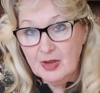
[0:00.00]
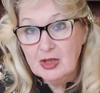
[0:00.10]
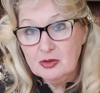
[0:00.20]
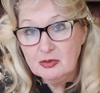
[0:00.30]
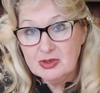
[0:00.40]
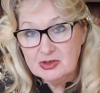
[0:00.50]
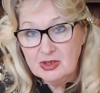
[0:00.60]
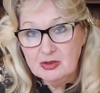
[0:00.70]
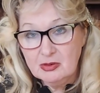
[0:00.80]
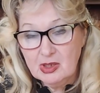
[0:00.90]
in
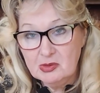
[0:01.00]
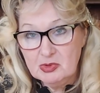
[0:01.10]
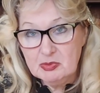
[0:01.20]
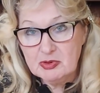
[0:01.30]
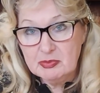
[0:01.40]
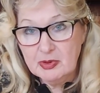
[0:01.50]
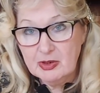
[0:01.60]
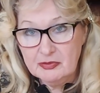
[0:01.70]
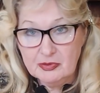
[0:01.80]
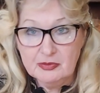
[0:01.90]
USA, you can be
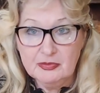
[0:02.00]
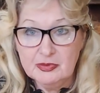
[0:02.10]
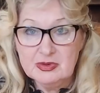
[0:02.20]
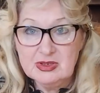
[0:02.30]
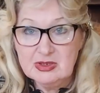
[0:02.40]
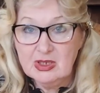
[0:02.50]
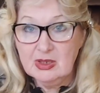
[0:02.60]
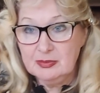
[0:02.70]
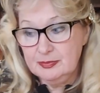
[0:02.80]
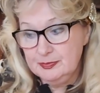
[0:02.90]
prepared for
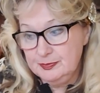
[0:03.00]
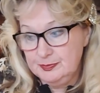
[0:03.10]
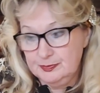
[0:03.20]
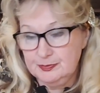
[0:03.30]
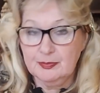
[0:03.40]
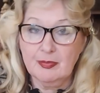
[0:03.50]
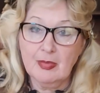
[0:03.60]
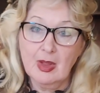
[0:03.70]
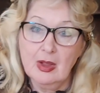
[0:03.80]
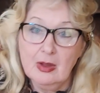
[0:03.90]
some
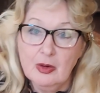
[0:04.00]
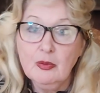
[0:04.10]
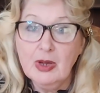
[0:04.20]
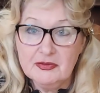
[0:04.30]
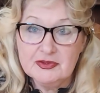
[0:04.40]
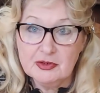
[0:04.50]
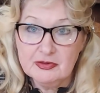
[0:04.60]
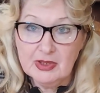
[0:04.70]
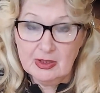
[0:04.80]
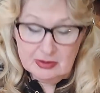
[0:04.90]
waves
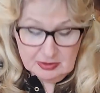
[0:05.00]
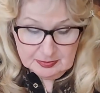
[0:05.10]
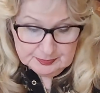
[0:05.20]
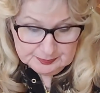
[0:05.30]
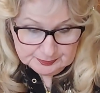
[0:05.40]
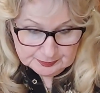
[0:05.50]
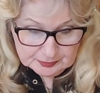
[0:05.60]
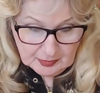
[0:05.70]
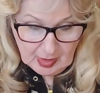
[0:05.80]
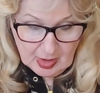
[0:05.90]
of that.
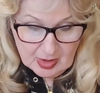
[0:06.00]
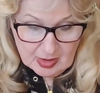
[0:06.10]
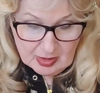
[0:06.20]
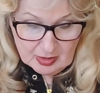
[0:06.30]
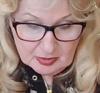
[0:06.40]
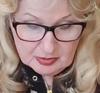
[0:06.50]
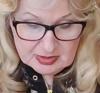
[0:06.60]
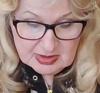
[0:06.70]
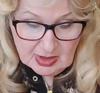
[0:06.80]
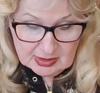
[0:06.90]

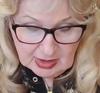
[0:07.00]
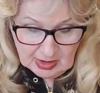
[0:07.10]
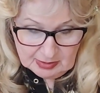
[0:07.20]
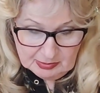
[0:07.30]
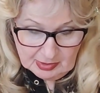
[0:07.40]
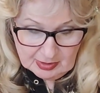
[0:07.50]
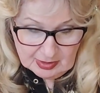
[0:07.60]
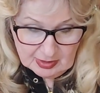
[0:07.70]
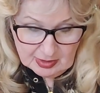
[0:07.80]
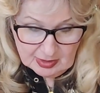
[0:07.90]
Roxanne M.
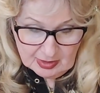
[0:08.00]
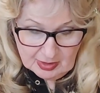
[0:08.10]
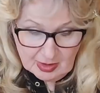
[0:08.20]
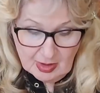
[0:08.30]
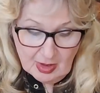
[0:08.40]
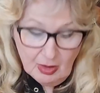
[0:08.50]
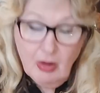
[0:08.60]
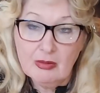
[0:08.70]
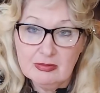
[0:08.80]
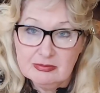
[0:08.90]

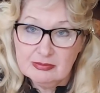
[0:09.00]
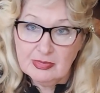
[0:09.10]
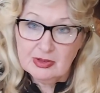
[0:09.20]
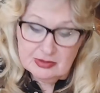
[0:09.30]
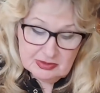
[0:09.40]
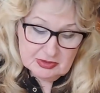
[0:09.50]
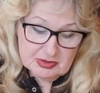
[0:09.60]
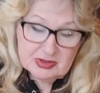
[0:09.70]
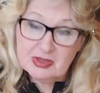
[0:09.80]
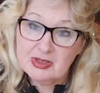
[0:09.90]
Oh,
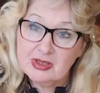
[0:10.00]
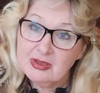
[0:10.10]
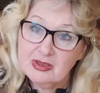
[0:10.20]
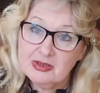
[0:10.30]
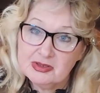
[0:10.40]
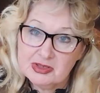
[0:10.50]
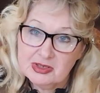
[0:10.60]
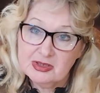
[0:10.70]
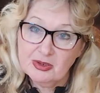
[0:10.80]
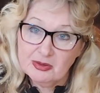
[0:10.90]
That
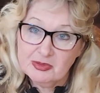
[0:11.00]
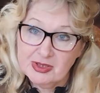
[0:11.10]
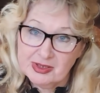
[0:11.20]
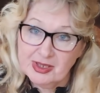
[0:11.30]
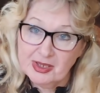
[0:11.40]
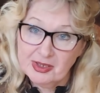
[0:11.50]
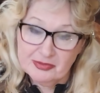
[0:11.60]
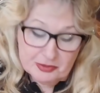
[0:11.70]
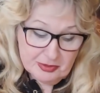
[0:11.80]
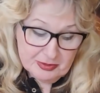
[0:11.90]
she told me that I
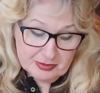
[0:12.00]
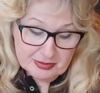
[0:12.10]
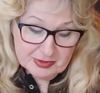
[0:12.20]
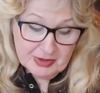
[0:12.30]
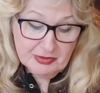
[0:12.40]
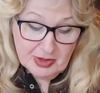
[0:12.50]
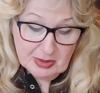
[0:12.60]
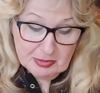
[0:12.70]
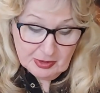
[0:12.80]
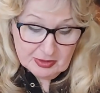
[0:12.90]
have to give her
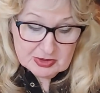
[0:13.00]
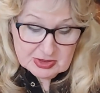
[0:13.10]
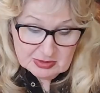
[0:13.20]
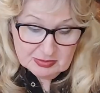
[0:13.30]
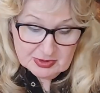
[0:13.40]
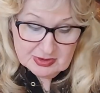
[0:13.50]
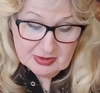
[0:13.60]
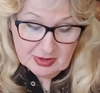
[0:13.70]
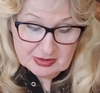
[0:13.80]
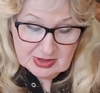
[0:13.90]
apology
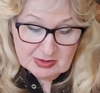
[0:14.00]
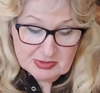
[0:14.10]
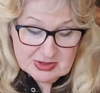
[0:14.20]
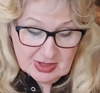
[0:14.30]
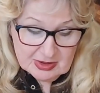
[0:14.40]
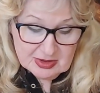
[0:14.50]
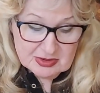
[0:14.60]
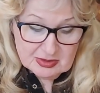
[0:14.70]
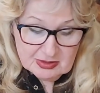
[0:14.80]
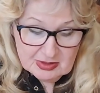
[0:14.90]
because I
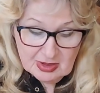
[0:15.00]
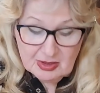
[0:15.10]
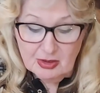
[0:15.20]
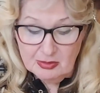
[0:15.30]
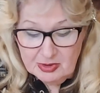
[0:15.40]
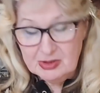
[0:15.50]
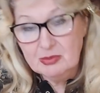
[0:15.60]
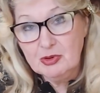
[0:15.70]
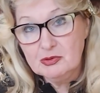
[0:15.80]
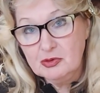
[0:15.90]
misunderstood her comment
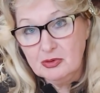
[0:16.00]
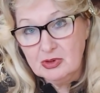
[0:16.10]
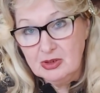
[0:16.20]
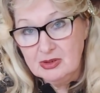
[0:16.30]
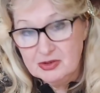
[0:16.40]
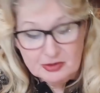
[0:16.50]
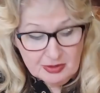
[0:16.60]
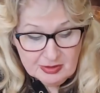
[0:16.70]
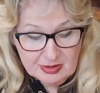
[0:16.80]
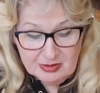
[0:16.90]
about Ukraine. Sorry,